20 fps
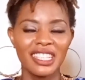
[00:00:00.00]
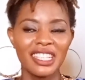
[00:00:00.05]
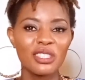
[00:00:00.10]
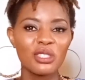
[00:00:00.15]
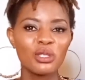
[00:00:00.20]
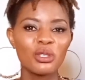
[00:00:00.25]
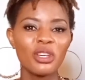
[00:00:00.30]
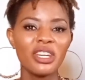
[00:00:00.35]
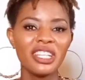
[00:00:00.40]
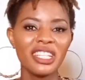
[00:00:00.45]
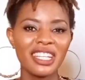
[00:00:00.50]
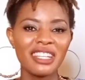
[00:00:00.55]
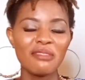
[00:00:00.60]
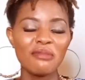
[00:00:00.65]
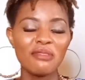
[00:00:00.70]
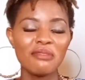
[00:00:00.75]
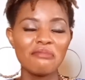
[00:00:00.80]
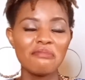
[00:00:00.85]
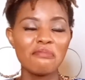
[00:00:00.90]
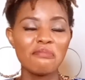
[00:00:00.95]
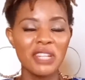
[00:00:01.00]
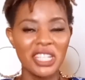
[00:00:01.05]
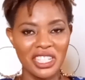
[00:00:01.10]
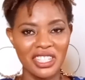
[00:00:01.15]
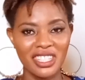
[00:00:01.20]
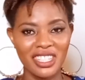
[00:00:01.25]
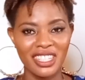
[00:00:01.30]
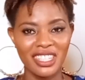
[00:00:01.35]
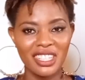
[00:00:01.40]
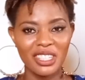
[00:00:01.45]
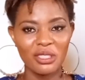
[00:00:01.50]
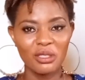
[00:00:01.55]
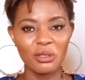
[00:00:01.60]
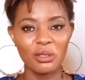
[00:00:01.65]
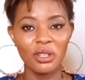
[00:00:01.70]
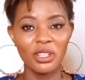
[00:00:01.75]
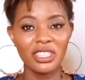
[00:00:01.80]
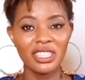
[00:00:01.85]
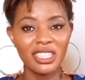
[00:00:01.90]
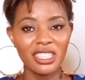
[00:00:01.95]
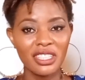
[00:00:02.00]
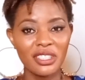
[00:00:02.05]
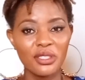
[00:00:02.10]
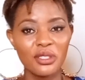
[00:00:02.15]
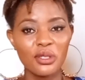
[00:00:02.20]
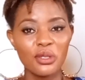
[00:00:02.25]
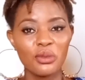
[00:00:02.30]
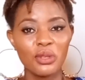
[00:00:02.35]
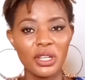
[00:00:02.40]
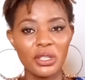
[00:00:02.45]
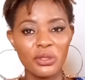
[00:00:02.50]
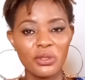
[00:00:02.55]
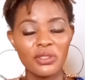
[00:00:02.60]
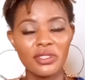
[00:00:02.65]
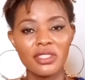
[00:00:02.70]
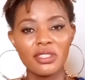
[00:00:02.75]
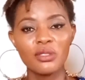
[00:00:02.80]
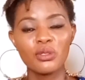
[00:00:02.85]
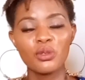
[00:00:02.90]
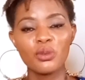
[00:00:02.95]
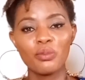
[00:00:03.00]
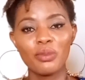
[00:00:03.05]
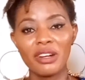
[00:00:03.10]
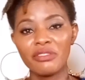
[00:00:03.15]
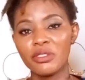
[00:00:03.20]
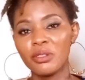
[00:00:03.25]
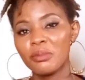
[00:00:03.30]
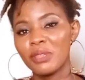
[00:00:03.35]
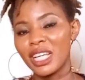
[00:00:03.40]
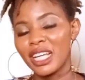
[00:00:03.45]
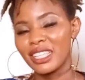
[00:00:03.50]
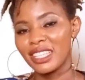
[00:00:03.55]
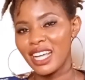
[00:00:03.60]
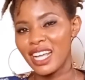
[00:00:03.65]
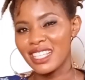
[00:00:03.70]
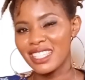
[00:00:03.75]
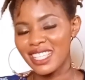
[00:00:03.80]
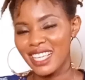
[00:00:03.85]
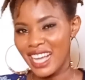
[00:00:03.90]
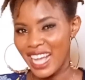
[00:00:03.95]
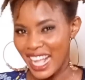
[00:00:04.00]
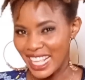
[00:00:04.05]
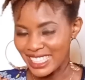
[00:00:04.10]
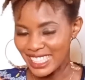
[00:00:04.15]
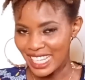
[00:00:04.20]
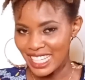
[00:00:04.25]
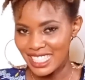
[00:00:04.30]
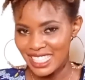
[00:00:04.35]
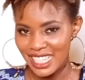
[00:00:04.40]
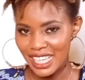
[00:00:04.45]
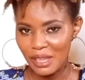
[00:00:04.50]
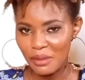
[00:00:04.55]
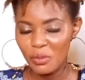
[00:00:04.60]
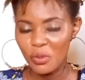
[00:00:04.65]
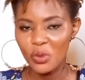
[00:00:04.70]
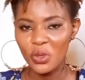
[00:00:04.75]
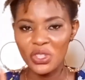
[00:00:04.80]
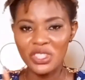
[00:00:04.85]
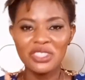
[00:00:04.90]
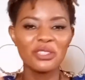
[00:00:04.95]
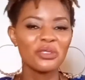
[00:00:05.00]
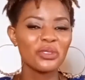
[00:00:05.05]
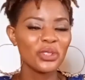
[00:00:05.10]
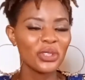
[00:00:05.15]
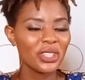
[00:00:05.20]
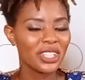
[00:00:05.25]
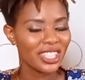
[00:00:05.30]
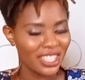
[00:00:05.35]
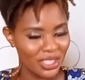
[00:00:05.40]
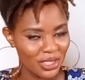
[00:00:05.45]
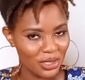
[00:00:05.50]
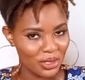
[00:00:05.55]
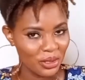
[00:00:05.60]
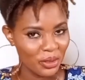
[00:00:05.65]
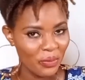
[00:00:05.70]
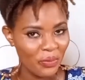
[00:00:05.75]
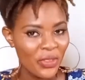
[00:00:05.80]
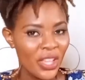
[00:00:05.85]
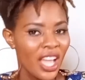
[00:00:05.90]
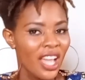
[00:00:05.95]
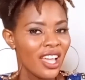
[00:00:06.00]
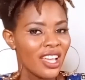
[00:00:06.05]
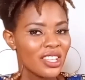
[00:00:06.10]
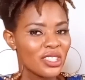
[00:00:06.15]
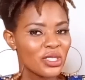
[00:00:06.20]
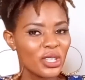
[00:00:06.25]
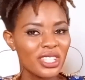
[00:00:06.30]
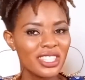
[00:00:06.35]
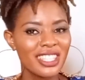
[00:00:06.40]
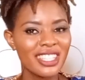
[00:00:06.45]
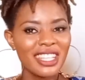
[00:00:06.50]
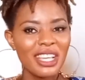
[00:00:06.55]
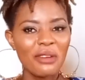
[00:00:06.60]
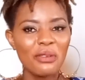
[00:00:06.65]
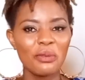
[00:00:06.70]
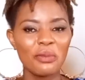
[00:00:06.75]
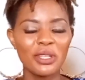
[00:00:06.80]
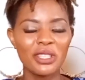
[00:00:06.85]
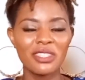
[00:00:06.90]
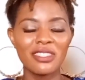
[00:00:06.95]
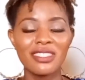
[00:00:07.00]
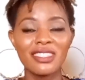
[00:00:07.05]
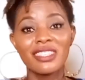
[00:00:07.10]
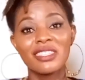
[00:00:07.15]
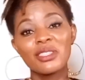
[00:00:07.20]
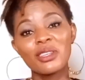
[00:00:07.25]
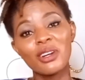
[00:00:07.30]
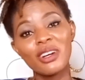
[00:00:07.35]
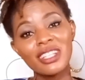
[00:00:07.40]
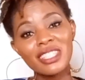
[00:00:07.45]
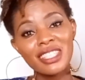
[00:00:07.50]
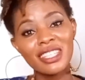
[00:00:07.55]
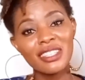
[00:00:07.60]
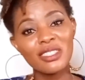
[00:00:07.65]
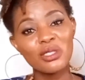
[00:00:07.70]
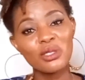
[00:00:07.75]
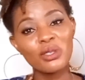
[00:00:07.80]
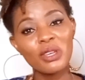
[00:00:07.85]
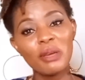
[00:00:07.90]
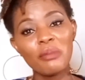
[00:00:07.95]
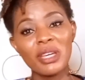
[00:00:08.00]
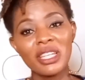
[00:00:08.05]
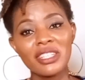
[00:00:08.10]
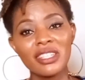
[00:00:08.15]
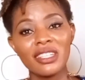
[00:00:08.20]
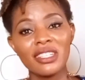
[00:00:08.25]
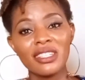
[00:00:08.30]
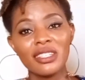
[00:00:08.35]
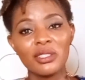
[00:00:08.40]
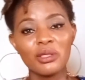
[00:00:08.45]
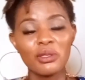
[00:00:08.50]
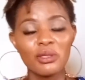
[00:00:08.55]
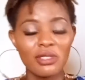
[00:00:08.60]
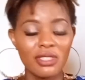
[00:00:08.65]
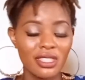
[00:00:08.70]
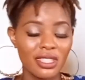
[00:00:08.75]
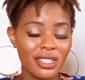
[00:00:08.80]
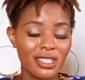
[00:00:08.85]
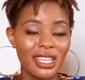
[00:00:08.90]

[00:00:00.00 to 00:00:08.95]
the sewing machine needle or the needle you were using to perform that task at that time was a wrong needle. So today we'll be discussing sewing machine needles,